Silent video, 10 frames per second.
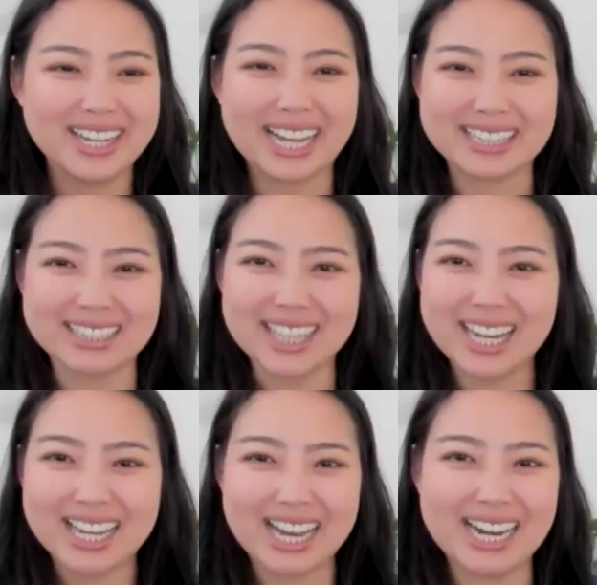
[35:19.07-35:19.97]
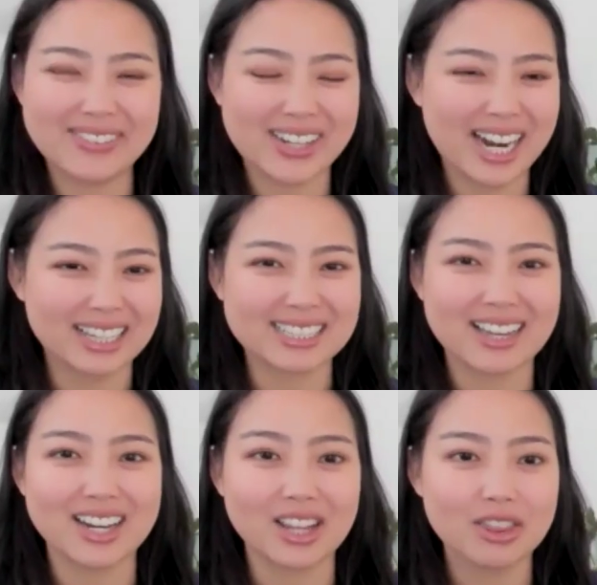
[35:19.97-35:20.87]
at the link that Natalie is
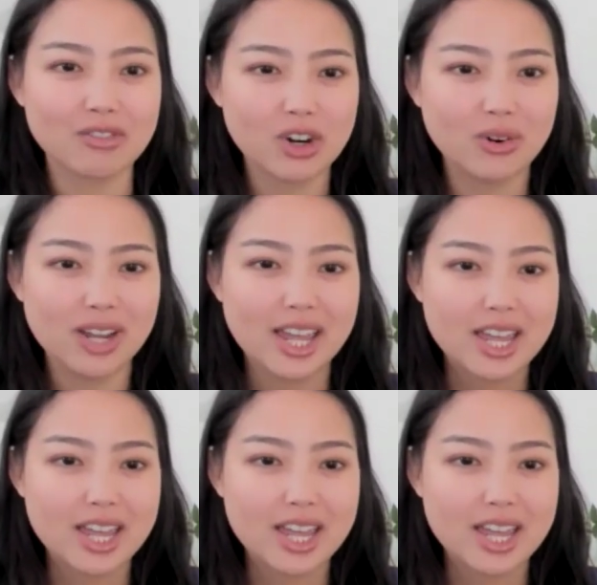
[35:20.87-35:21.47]
sending through.